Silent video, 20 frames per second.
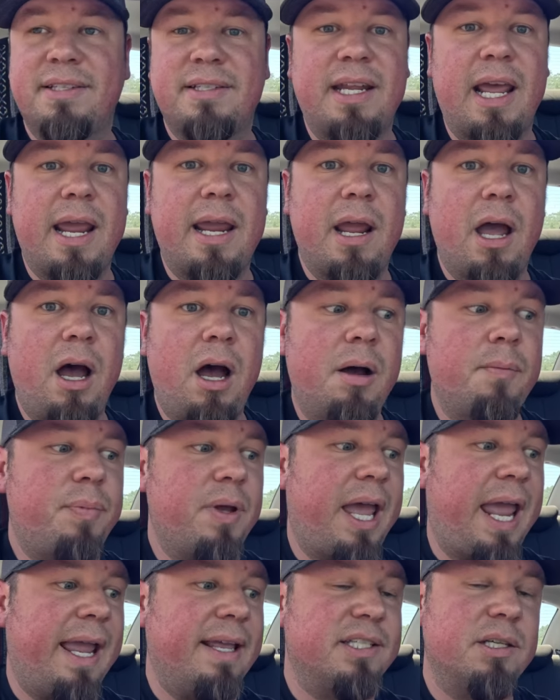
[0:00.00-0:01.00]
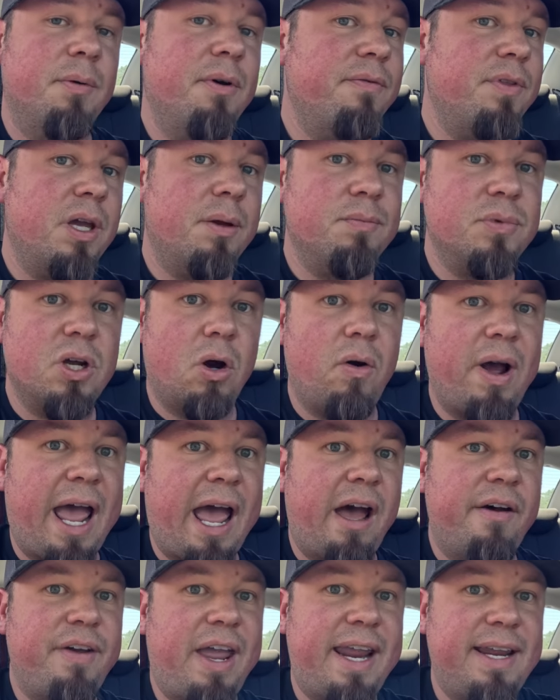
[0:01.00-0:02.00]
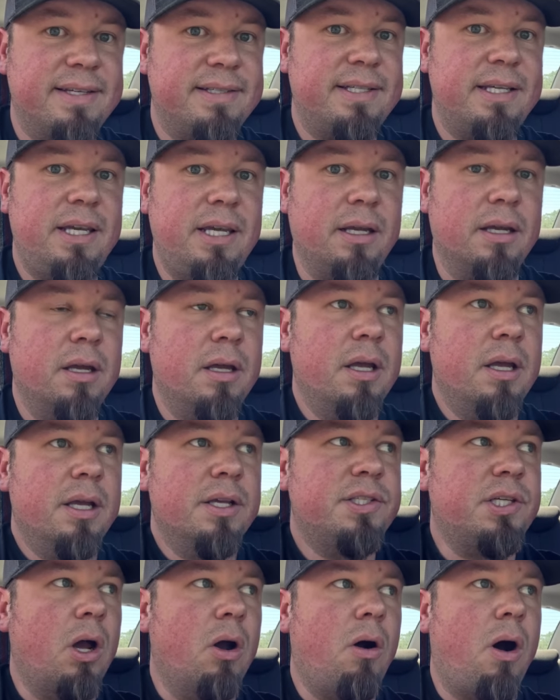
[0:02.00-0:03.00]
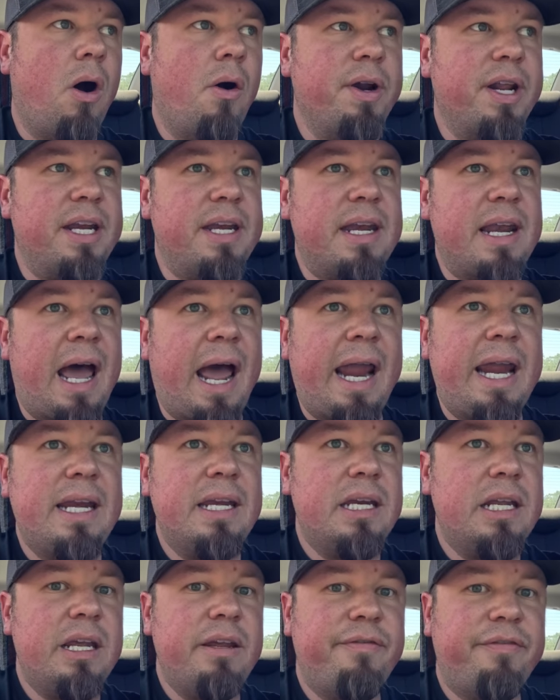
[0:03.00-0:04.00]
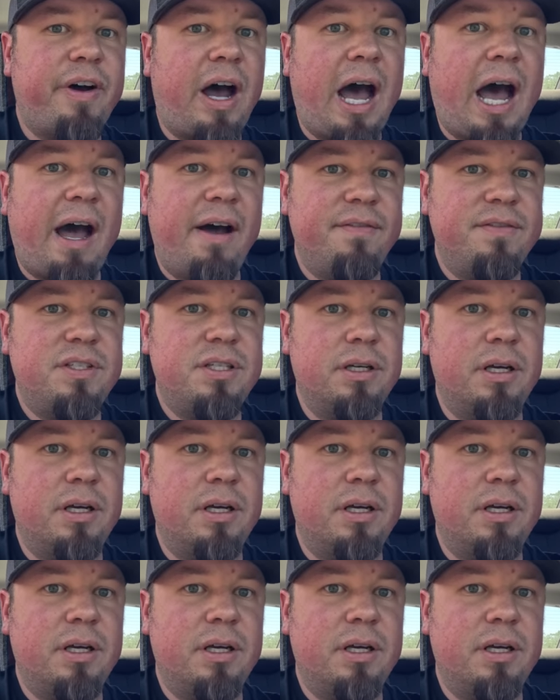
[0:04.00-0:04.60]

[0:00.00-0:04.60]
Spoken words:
stay up, and some of them don't have AC. So on a 95